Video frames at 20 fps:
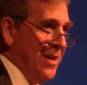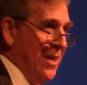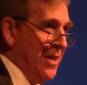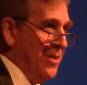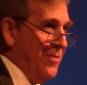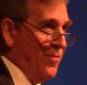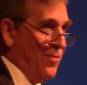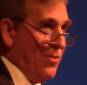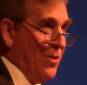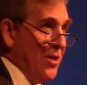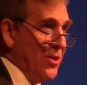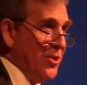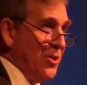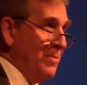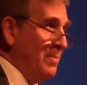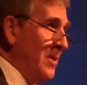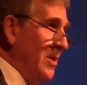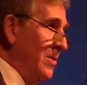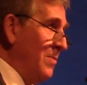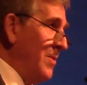and for us
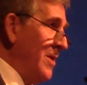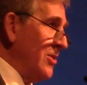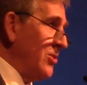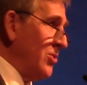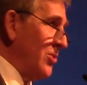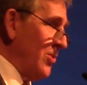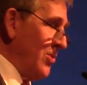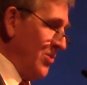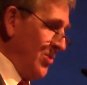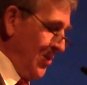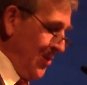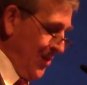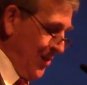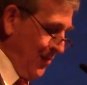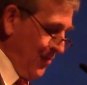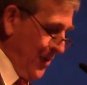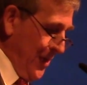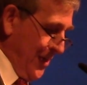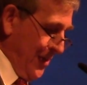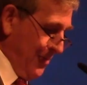to be the best surgeons
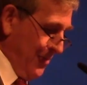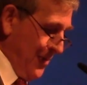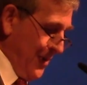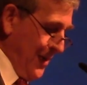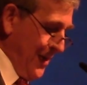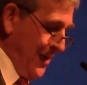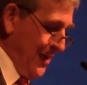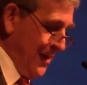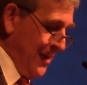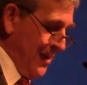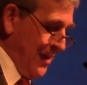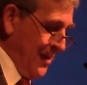that we can be,